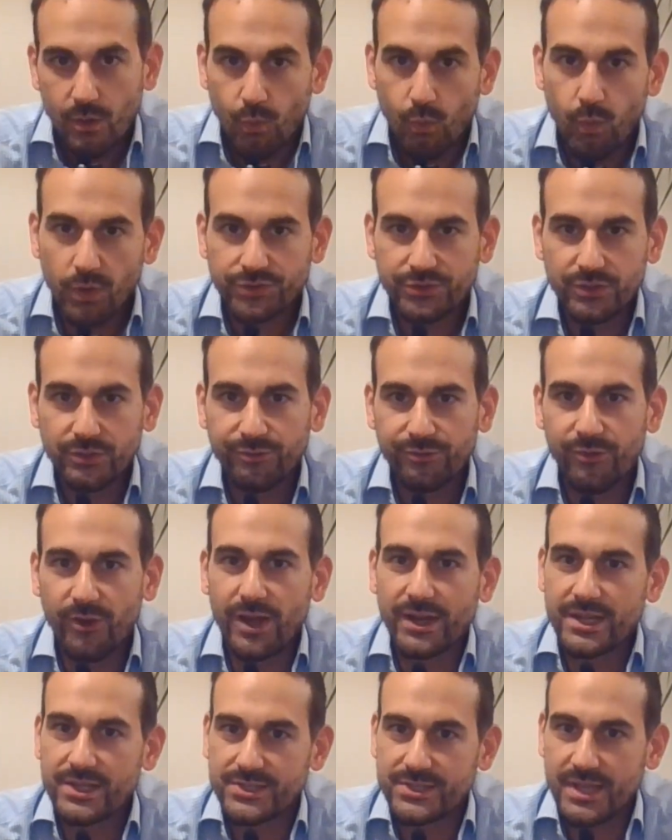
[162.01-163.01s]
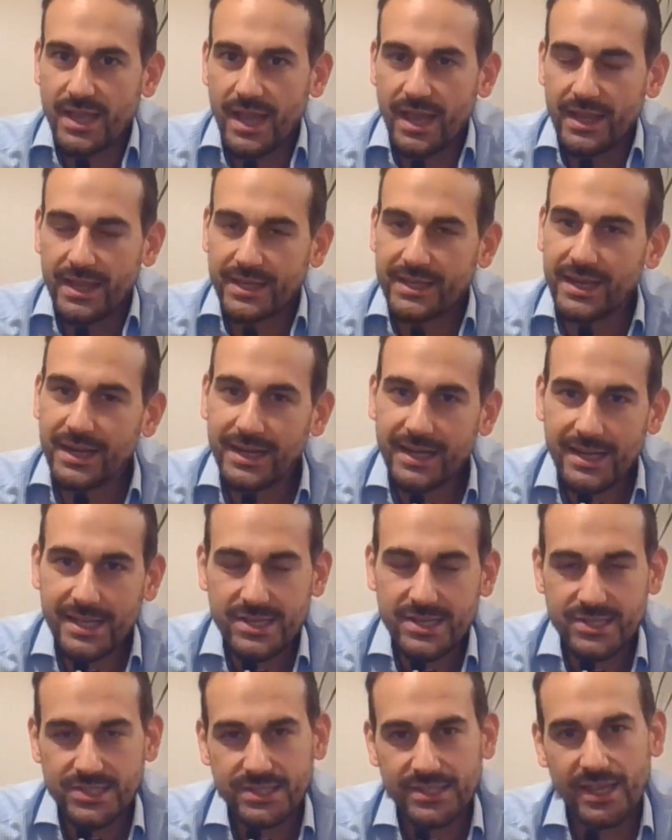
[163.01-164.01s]
What you'll find is that in at
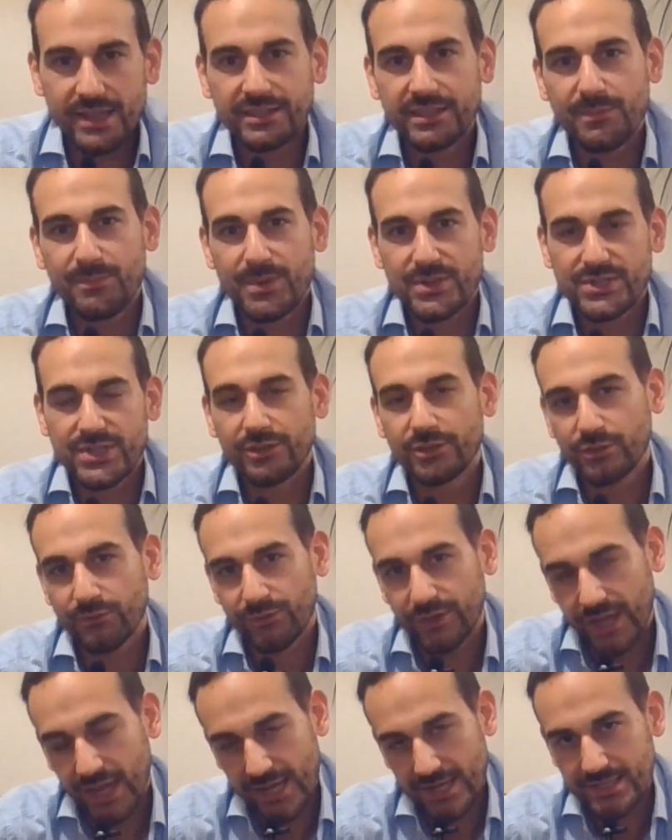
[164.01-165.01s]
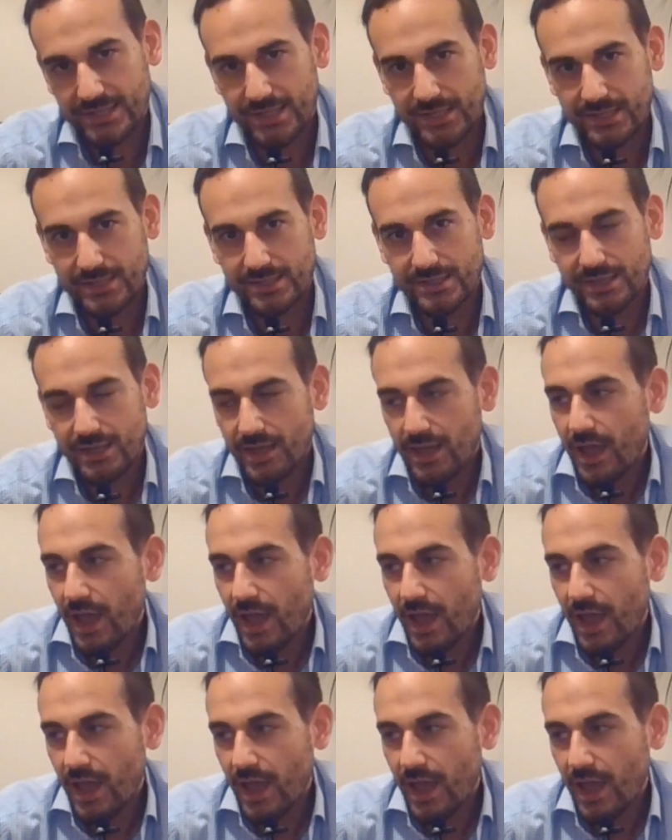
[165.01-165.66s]
least 90% of cases,